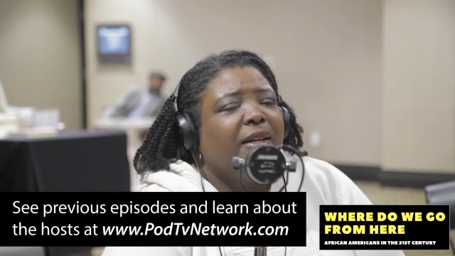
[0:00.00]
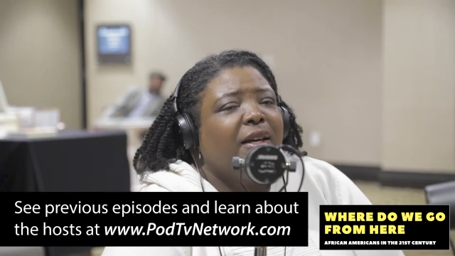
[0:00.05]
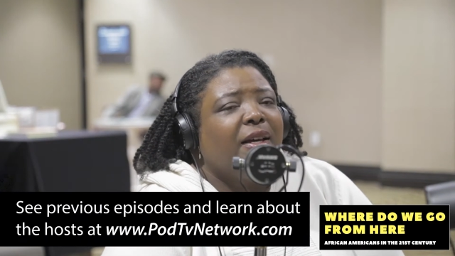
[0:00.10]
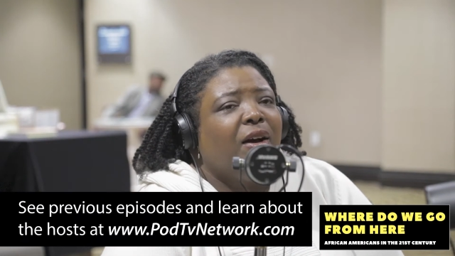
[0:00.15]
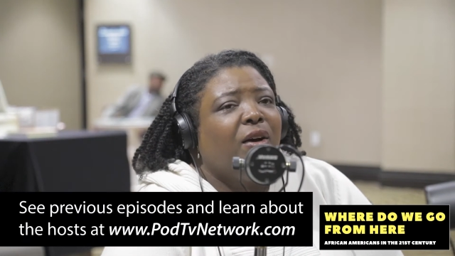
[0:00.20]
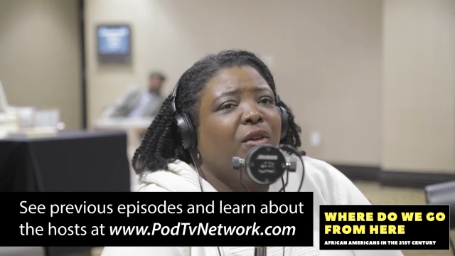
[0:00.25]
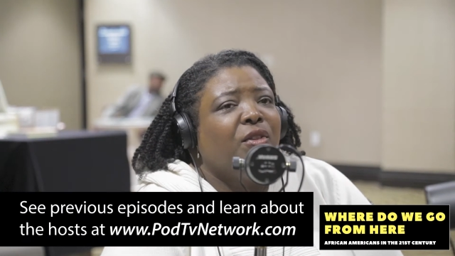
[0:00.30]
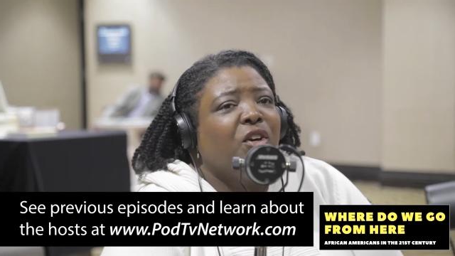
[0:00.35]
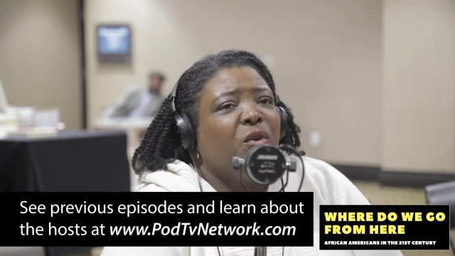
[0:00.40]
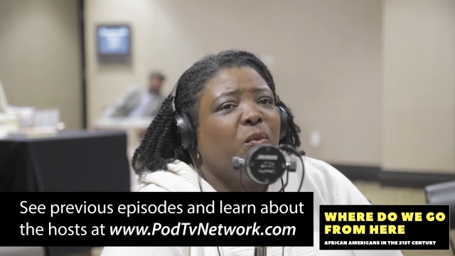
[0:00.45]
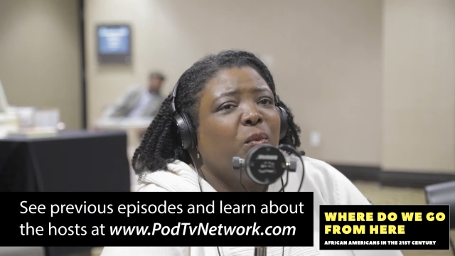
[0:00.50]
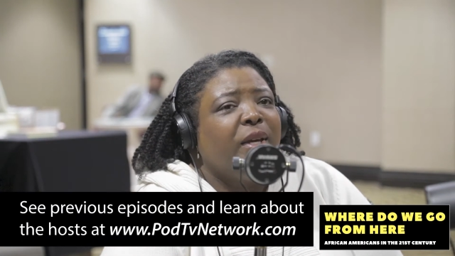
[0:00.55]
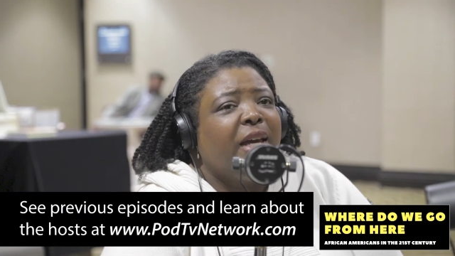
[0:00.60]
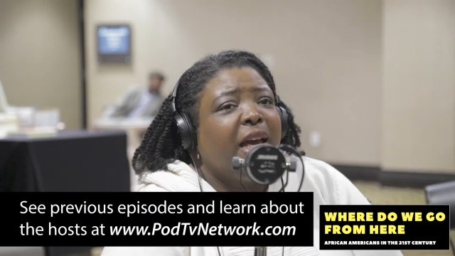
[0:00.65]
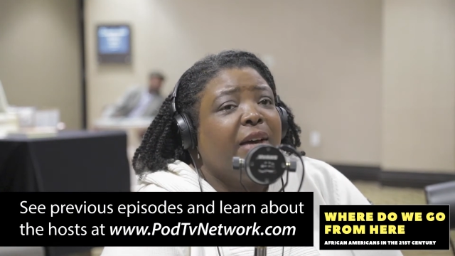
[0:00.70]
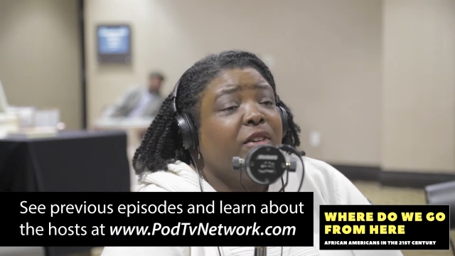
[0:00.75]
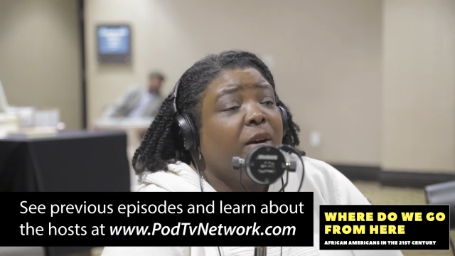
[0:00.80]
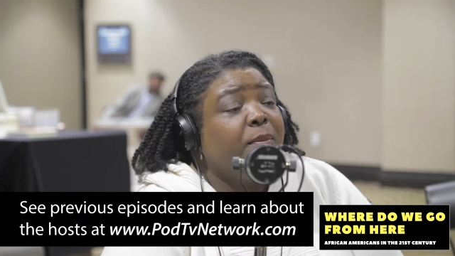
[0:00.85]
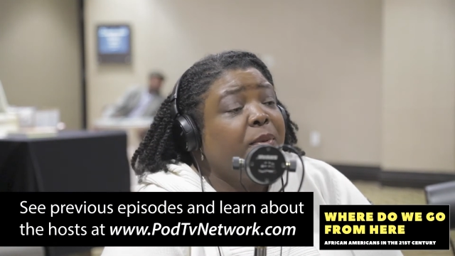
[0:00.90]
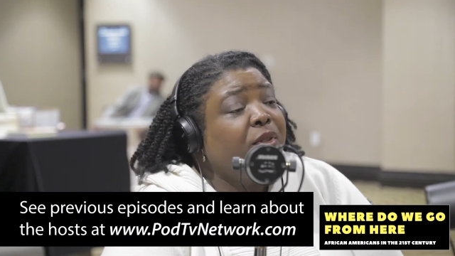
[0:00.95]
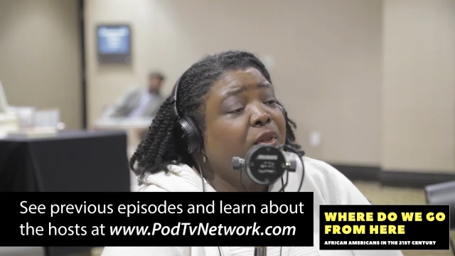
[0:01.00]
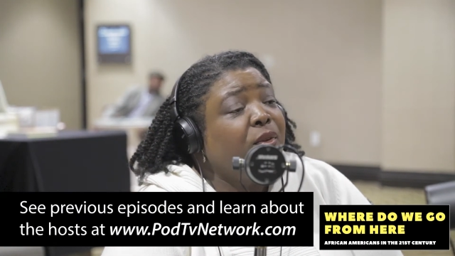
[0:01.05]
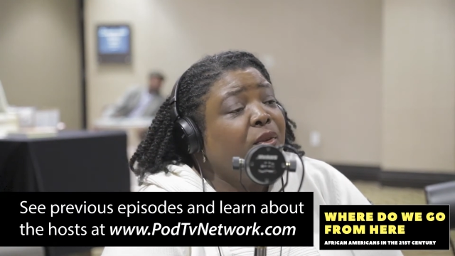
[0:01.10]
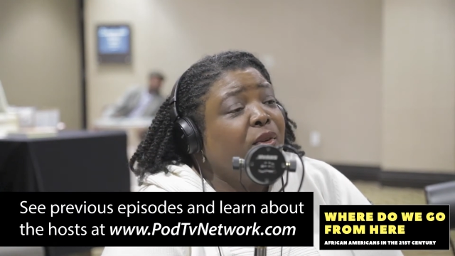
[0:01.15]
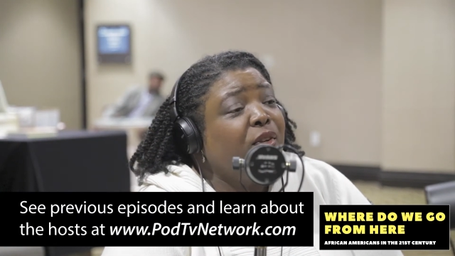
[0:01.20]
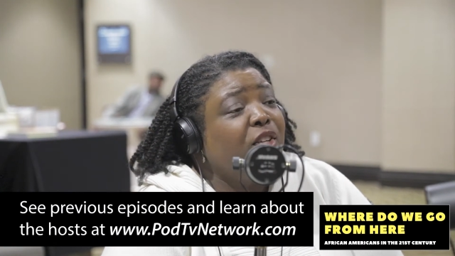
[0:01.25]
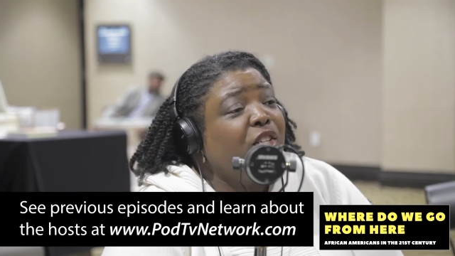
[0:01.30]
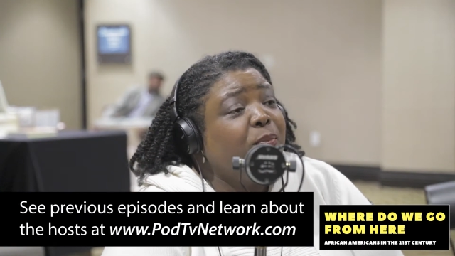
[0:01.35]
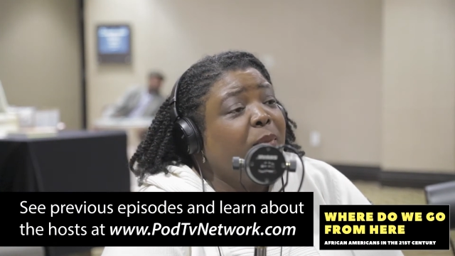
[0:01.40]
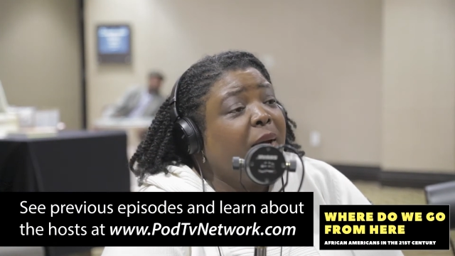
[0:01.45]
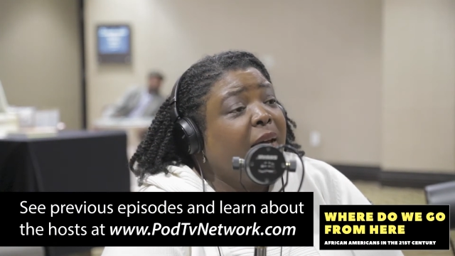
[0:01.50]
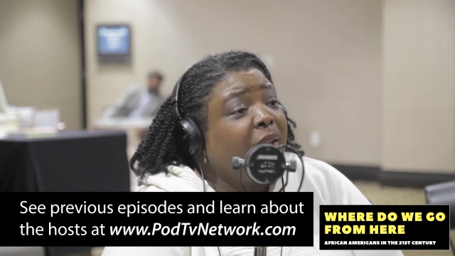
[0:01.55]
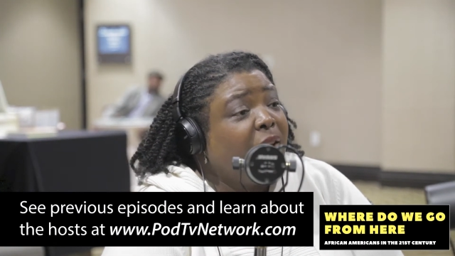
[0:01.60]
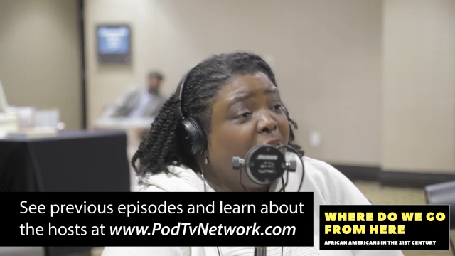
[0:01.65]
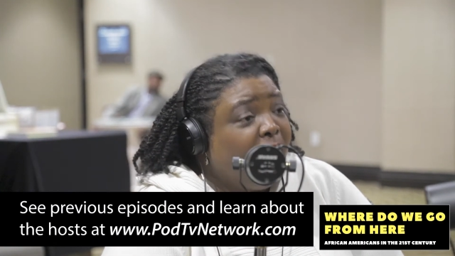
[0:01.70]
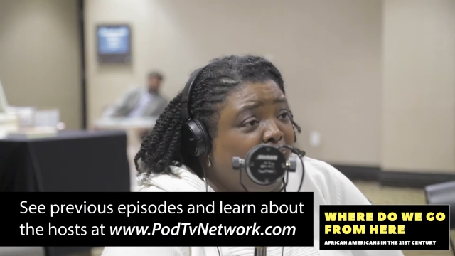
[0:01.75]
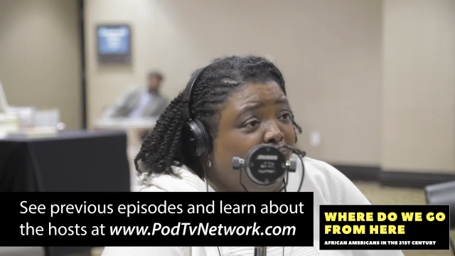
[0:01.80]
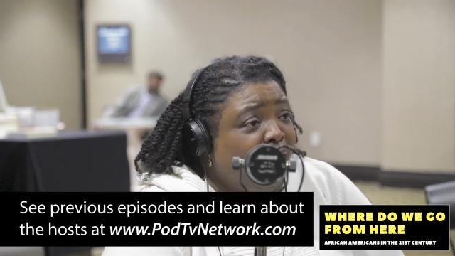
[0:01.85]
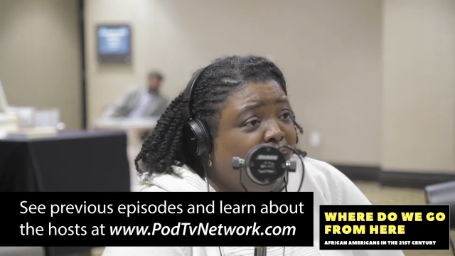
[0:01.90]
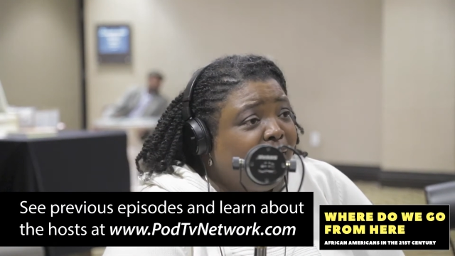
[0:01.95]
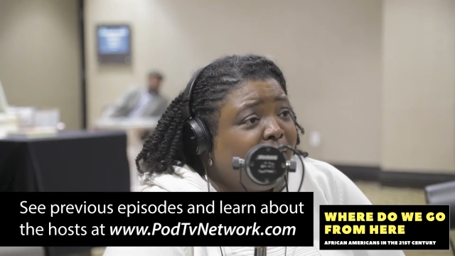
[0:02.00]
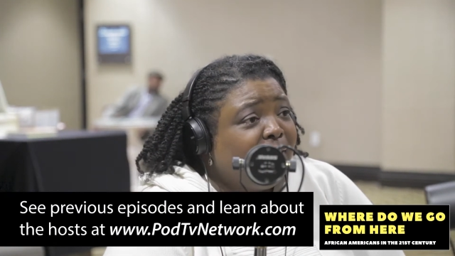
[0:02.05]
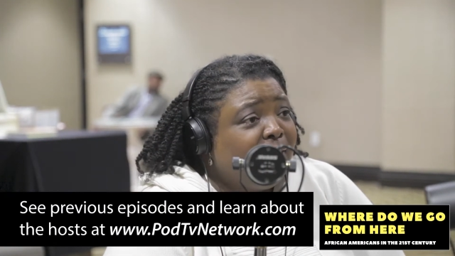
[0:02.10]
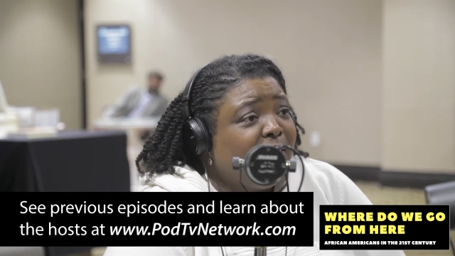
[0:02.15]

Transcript: Although we have opportunities by law